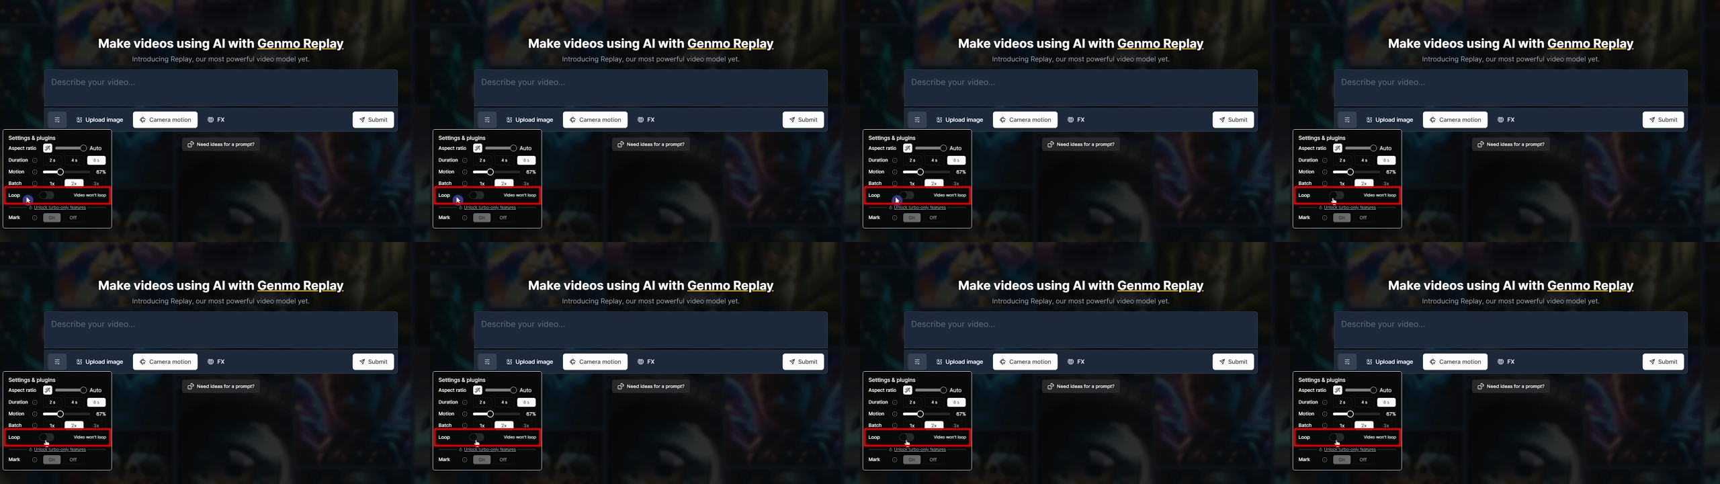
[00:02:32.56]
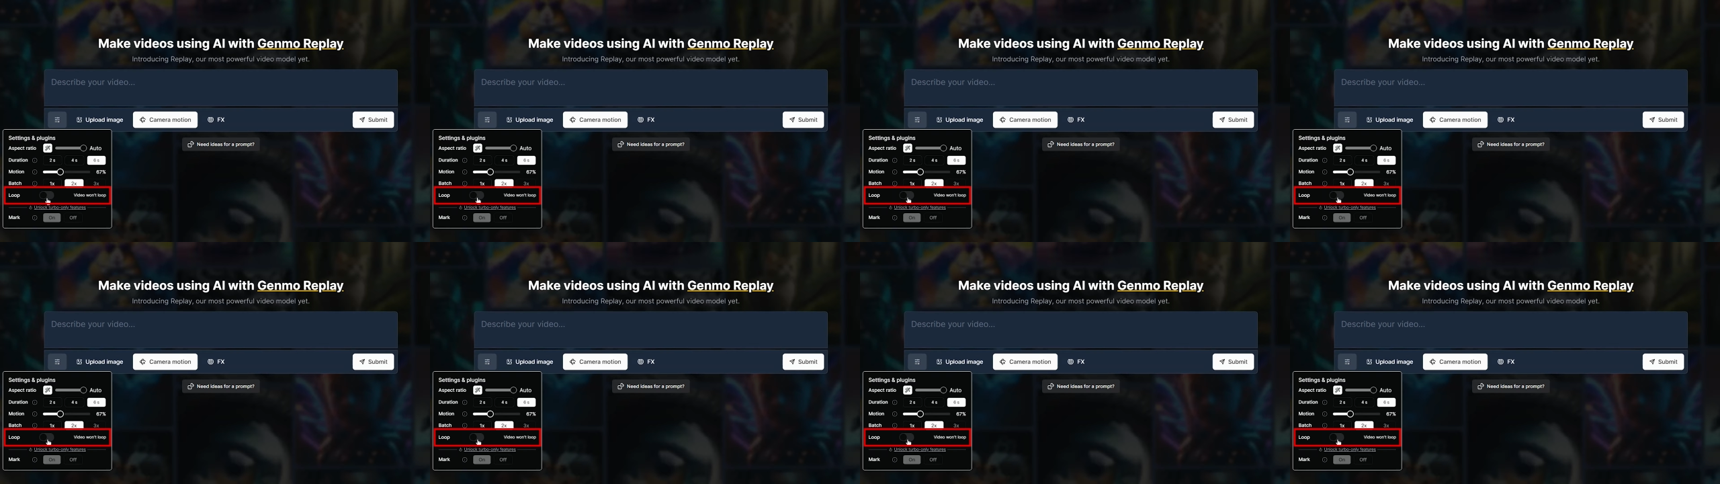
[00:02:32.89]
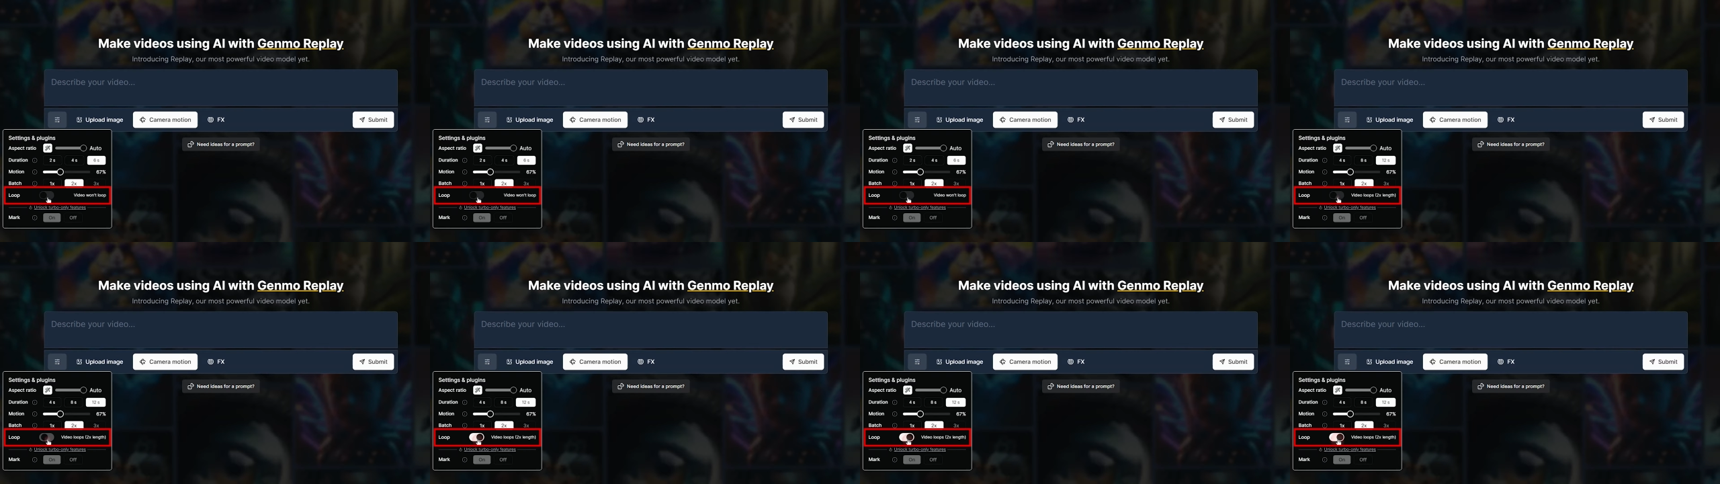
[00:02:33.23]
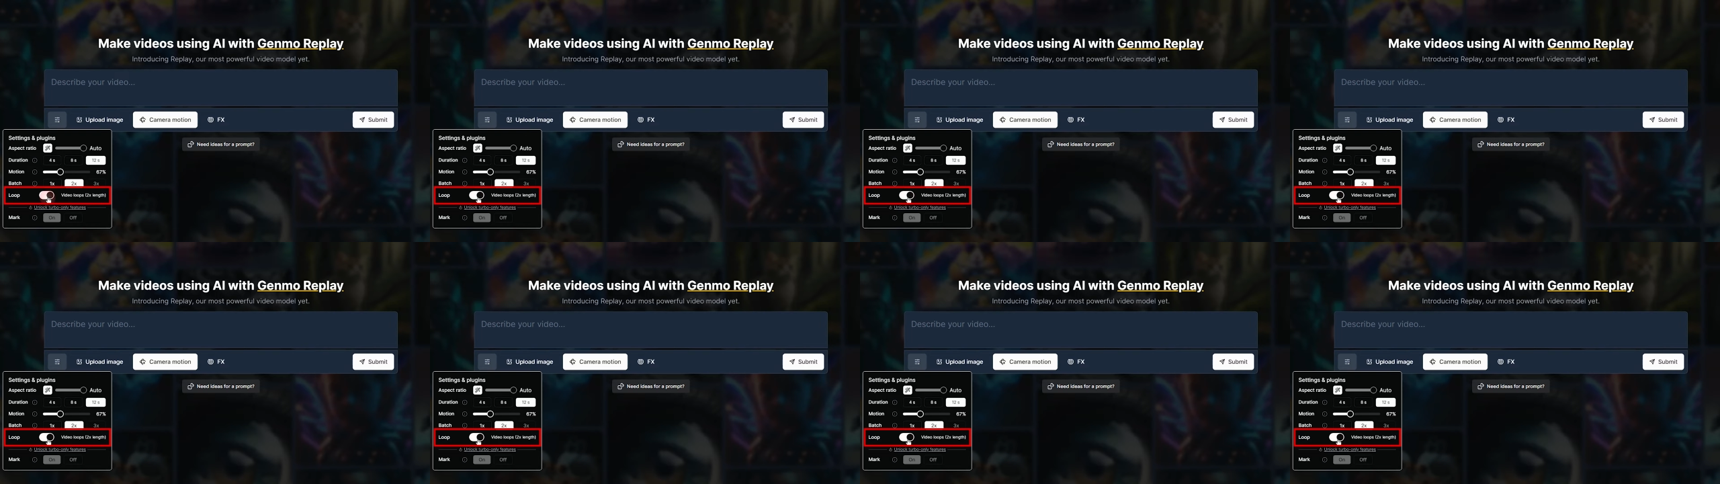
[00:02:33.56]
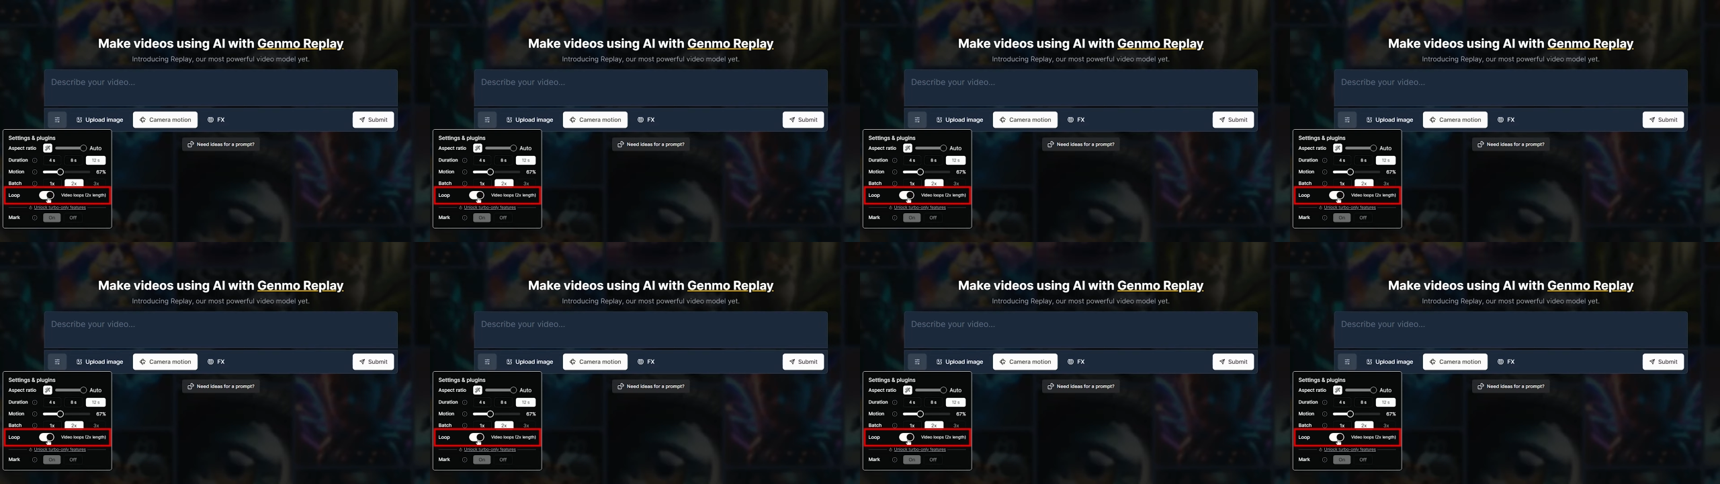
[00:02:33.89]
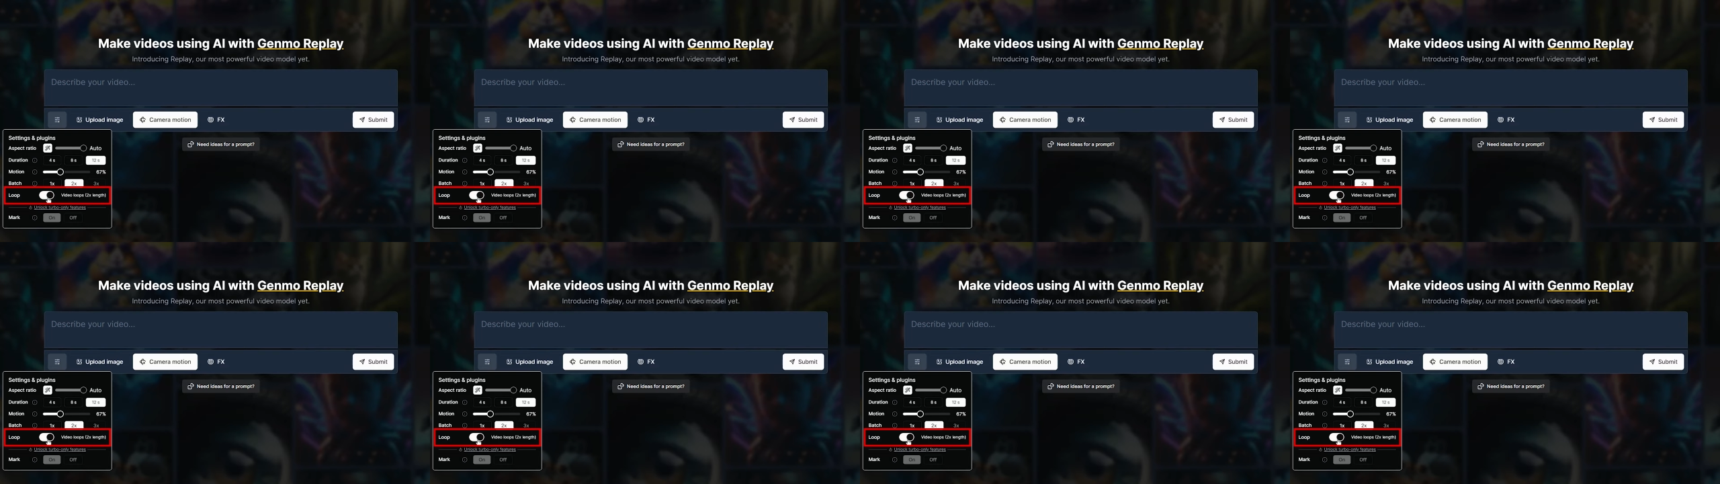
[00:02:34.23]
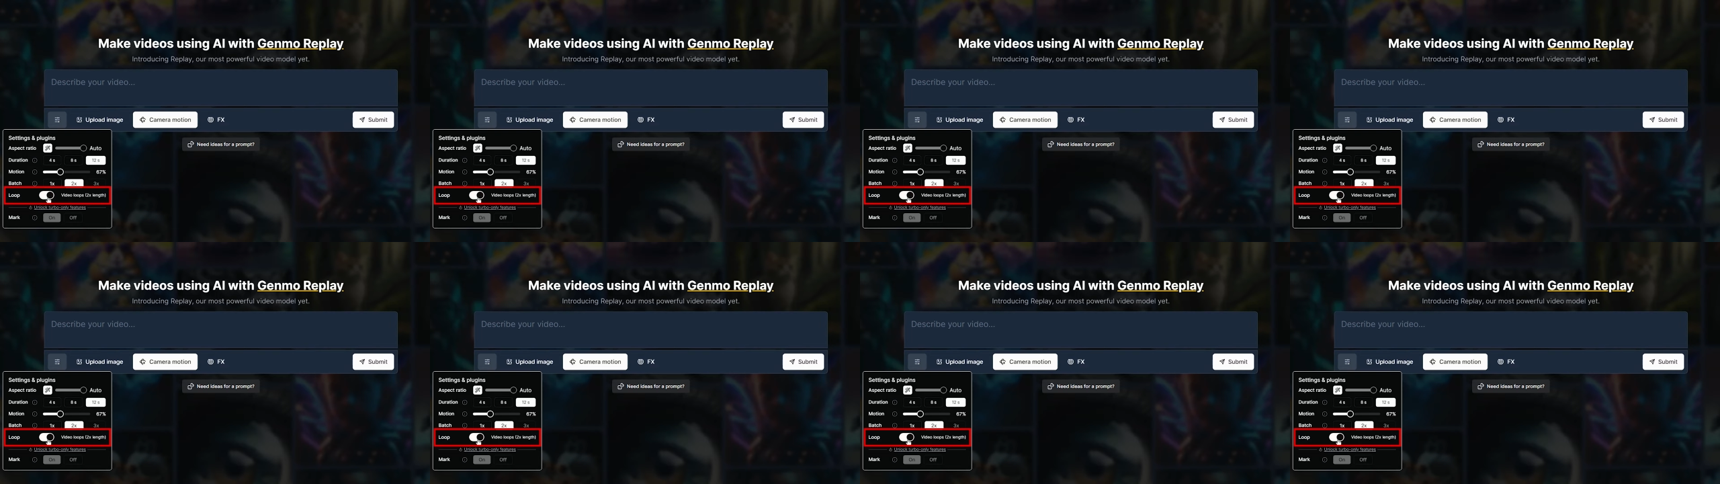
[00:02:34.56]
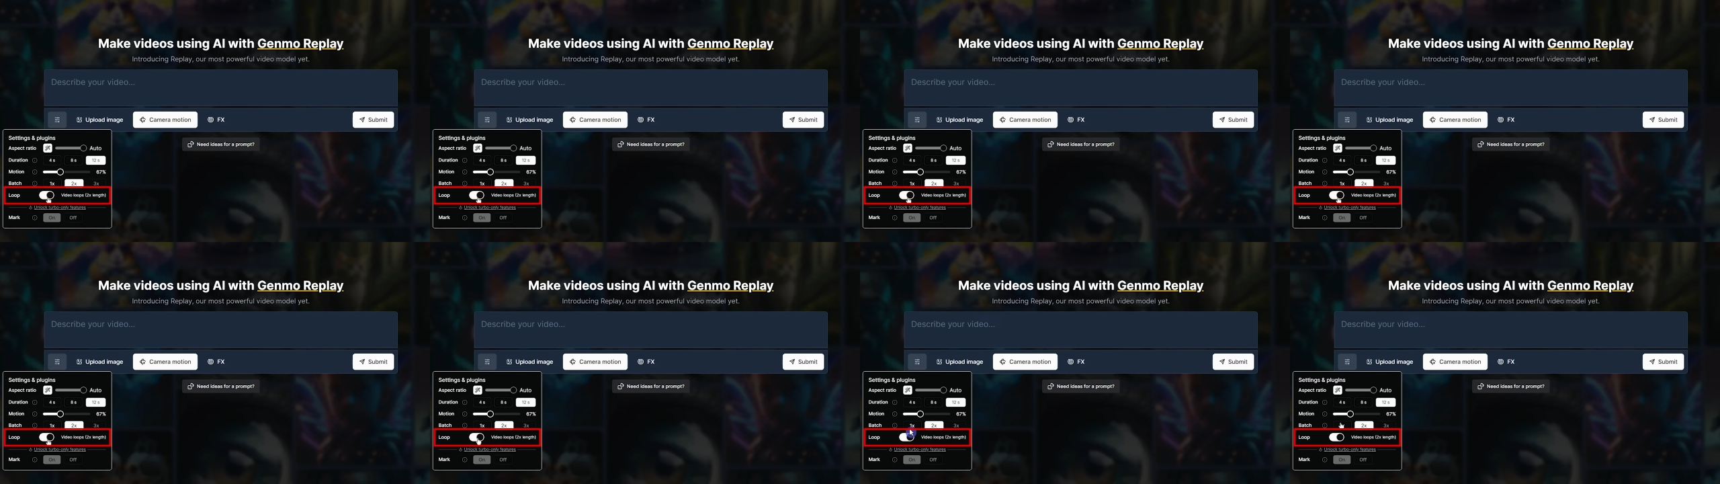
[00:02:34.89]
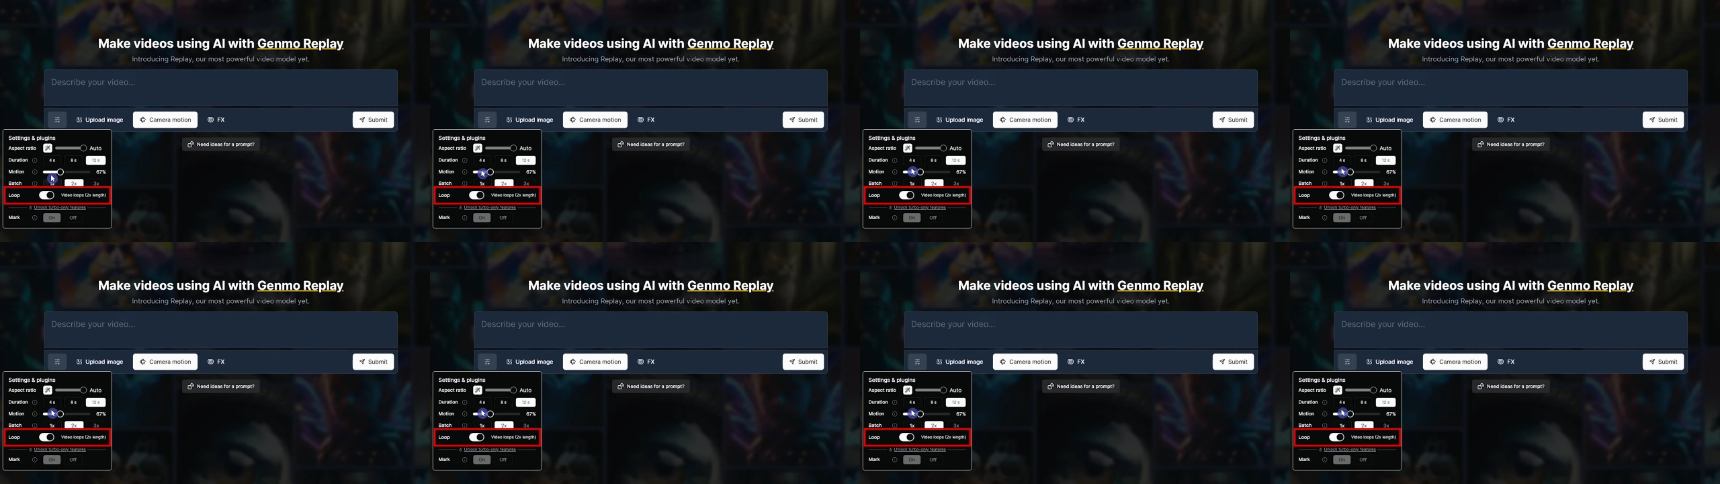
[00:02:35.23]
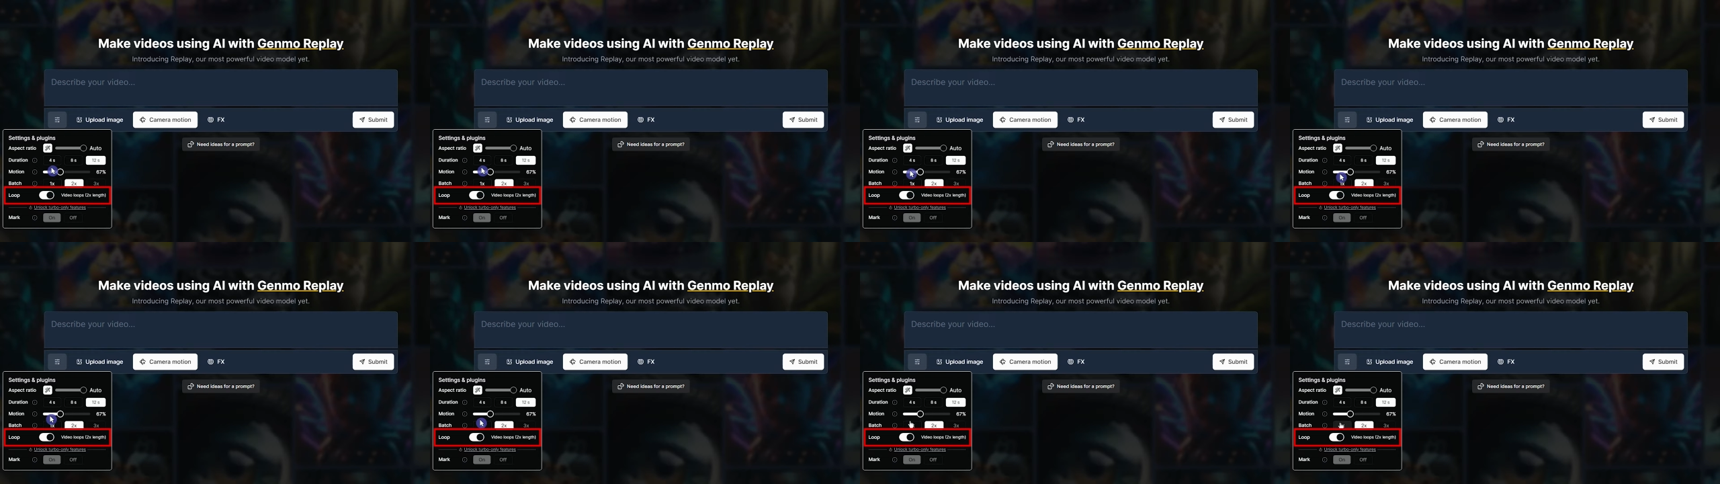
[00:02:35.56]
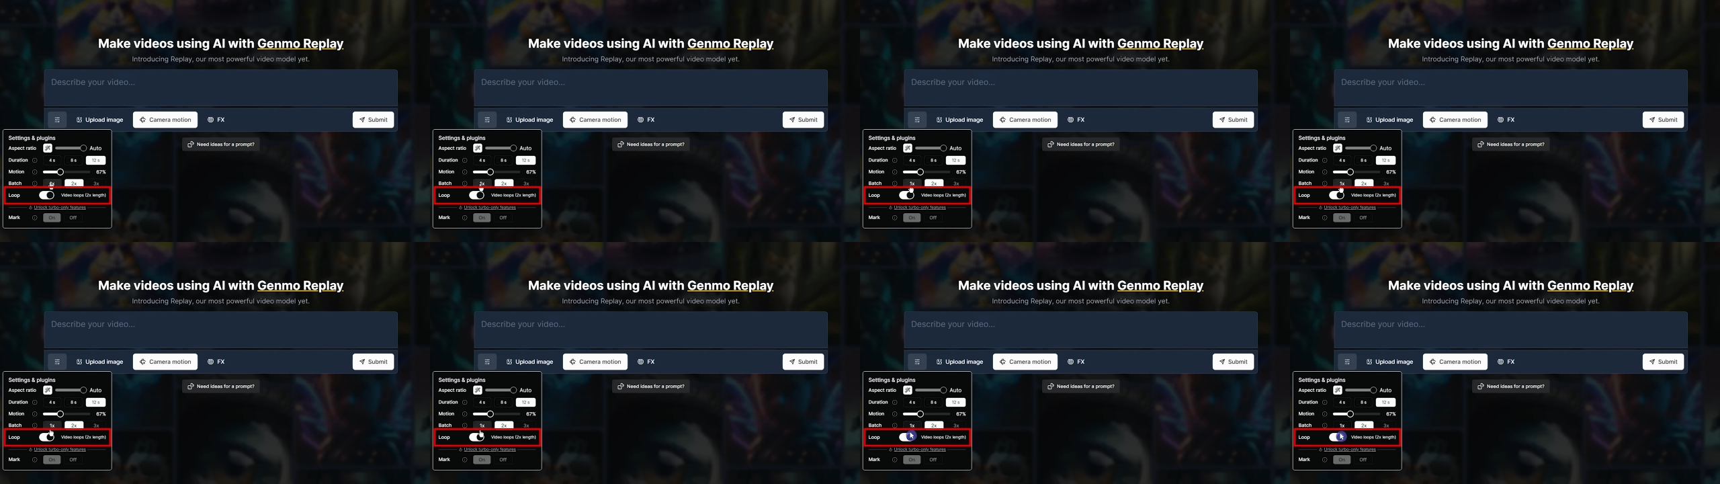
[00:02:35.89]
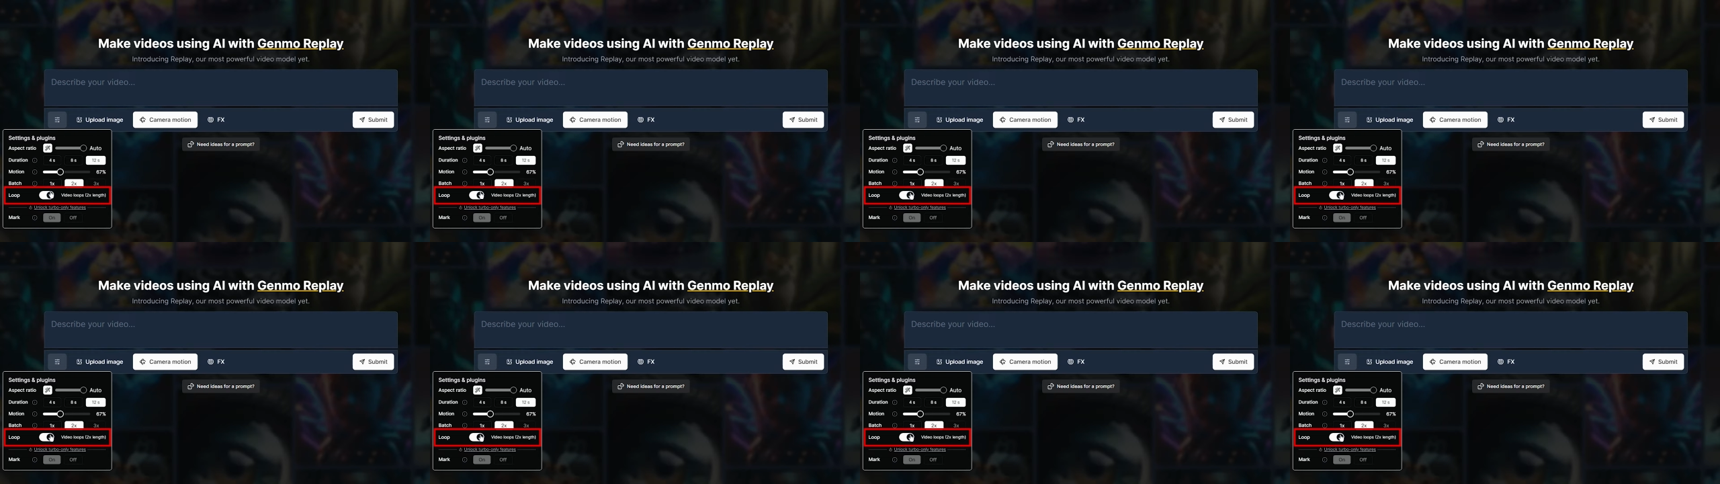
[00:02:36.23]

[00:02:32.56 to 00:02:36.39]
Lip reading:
No face is visible, so there are no lips to read.